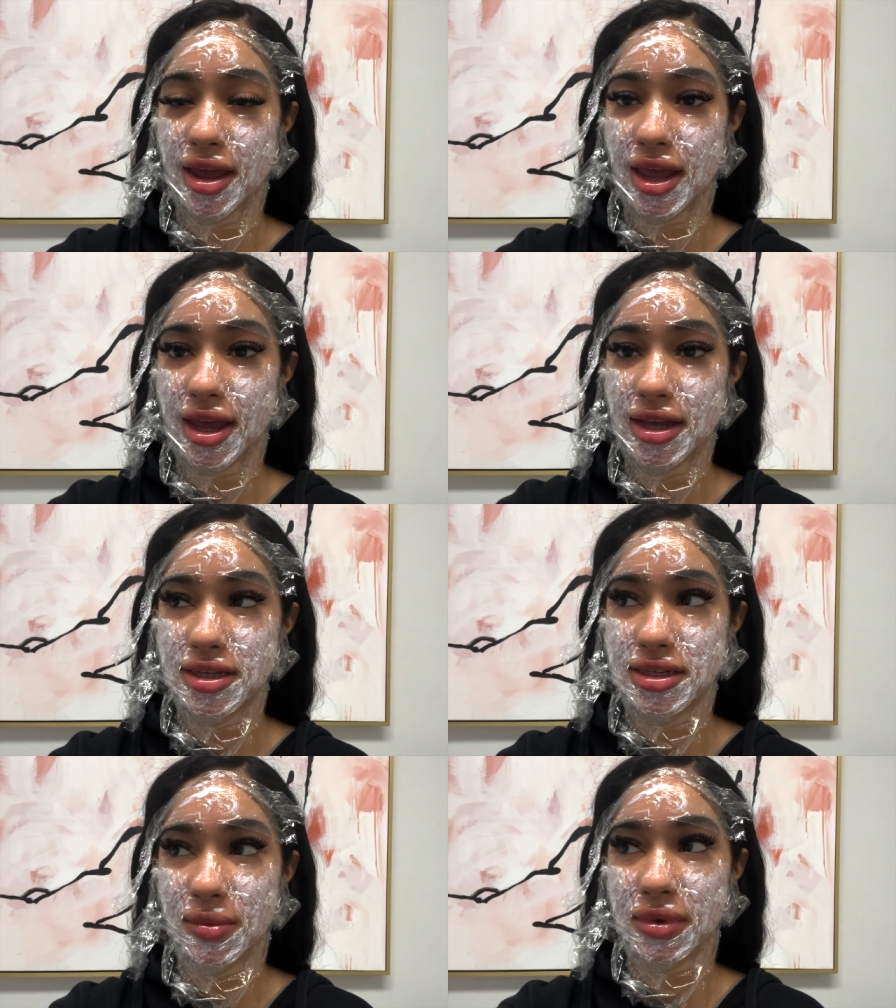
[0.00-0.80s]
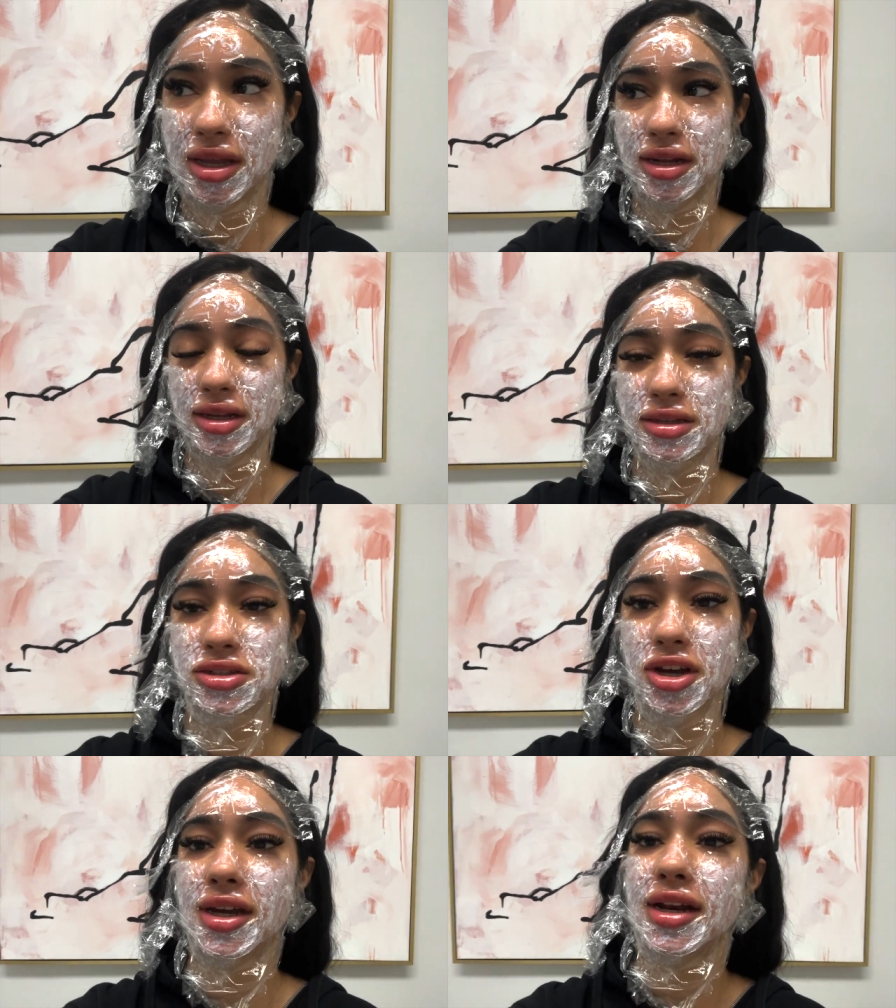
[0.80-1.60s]
And I'm gonna
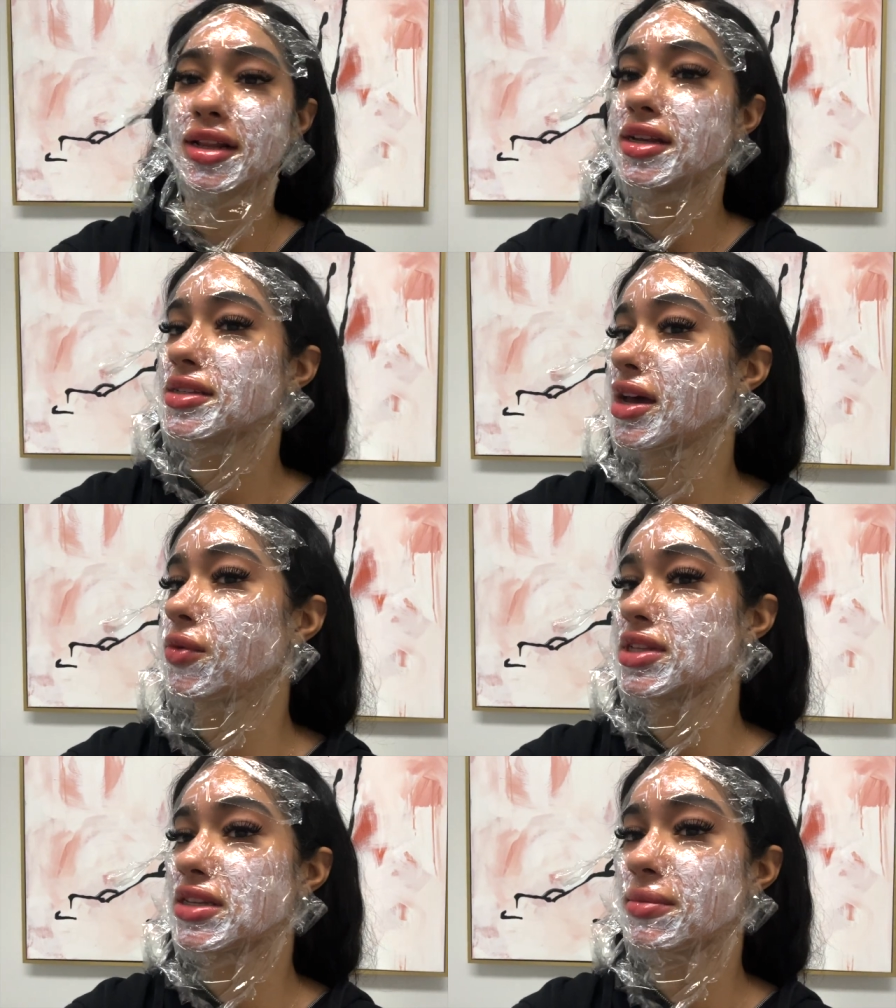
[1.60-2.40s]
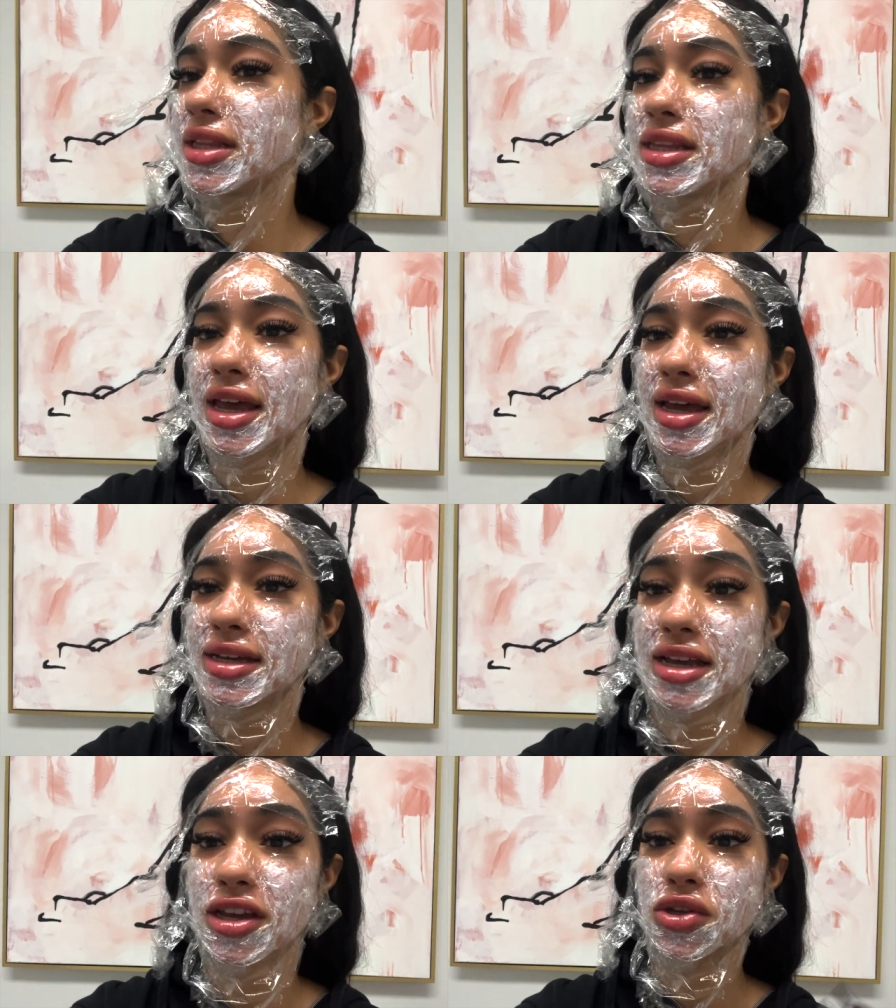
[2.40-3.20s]
start getting this like once a month again because
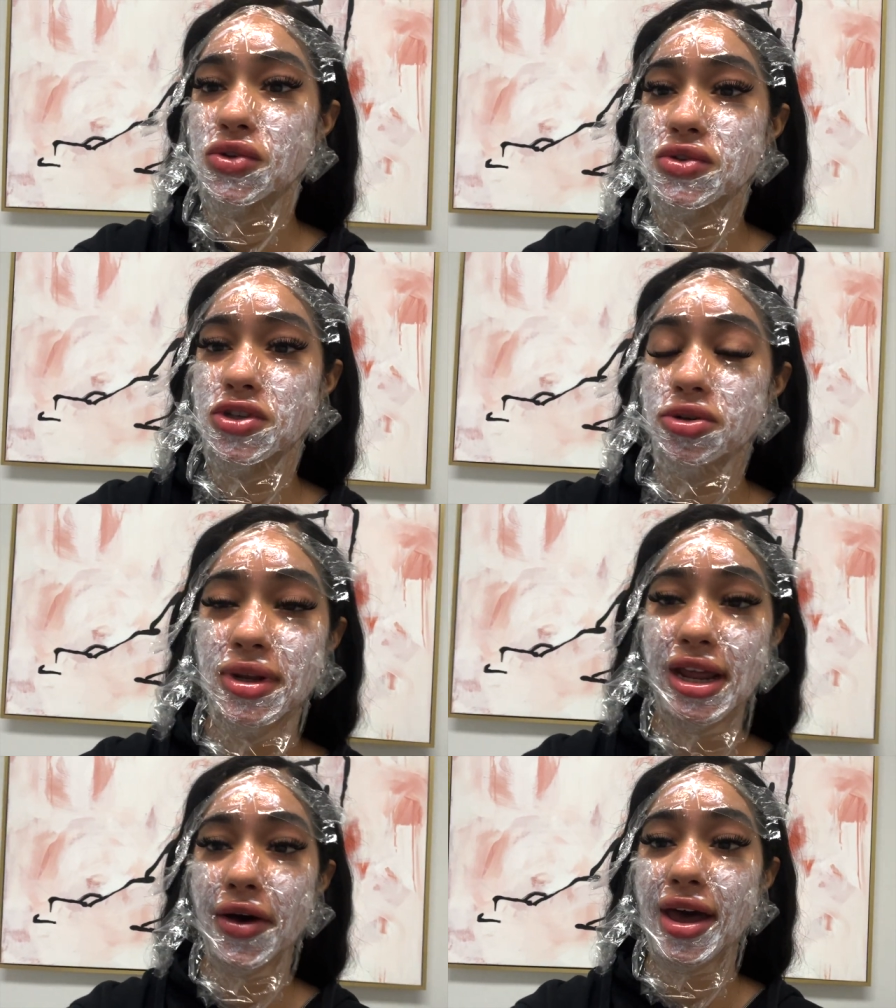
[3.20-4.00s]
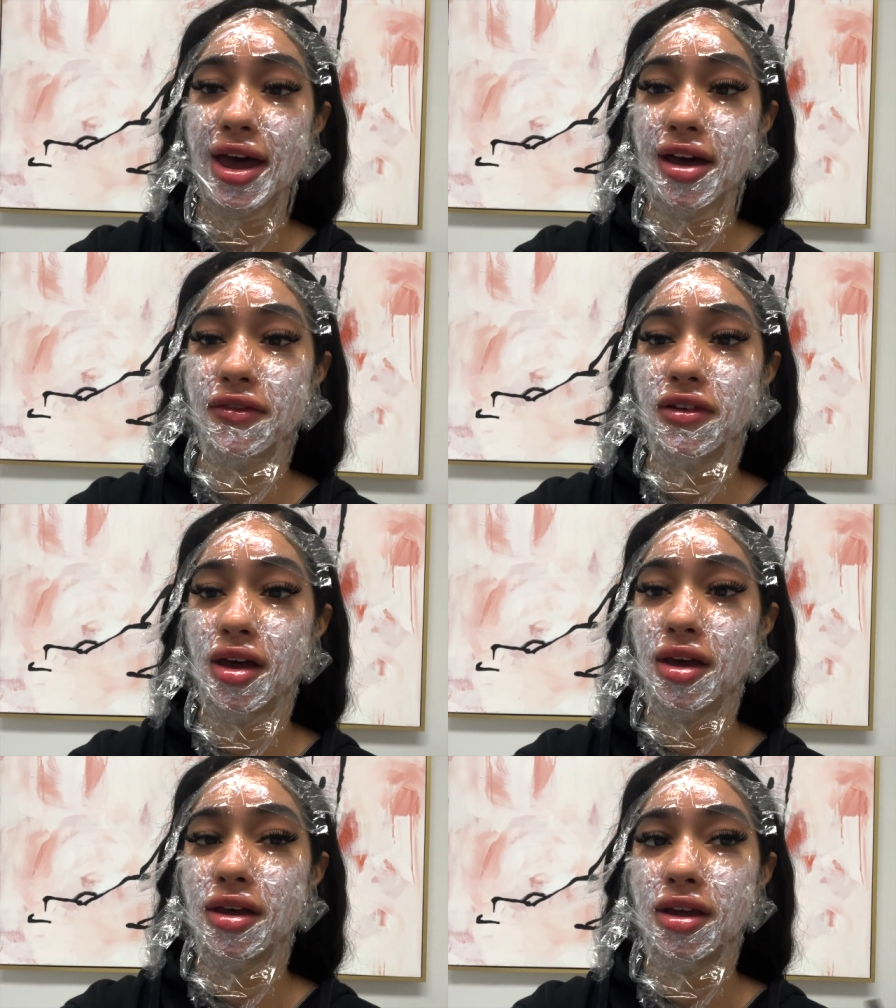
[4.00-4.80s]
I used to, but now I have
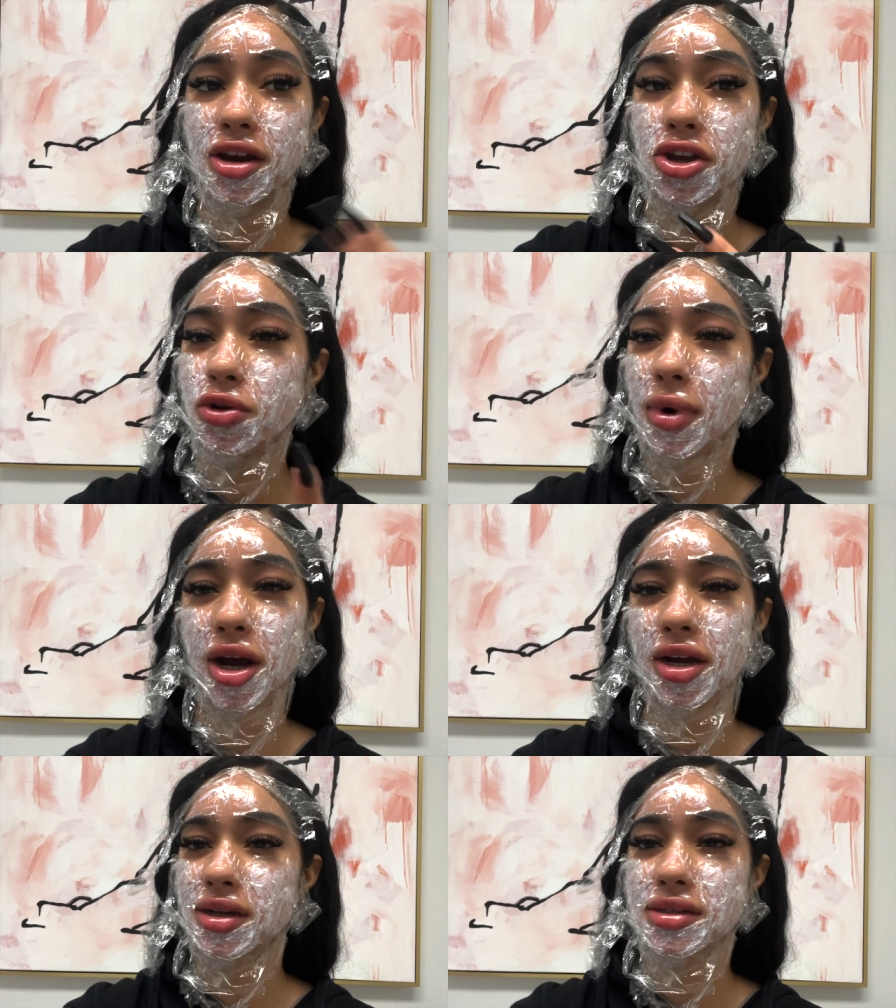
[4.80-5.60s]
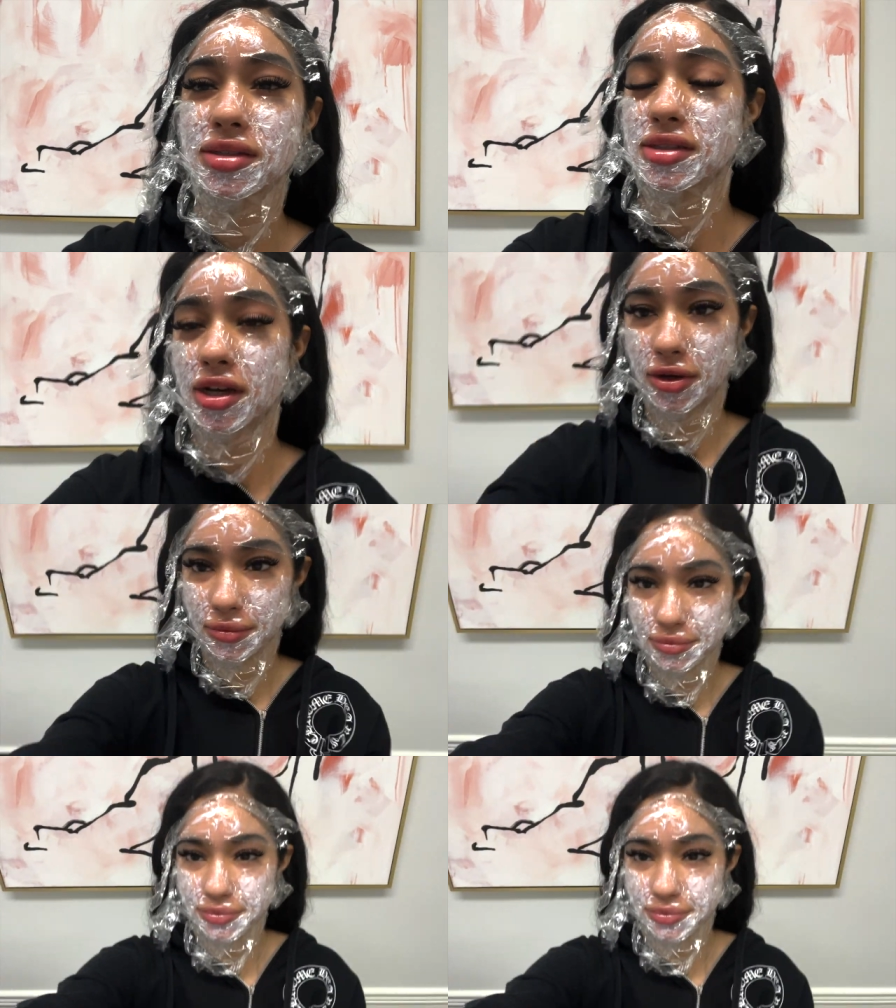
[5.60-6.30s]
new marks. So,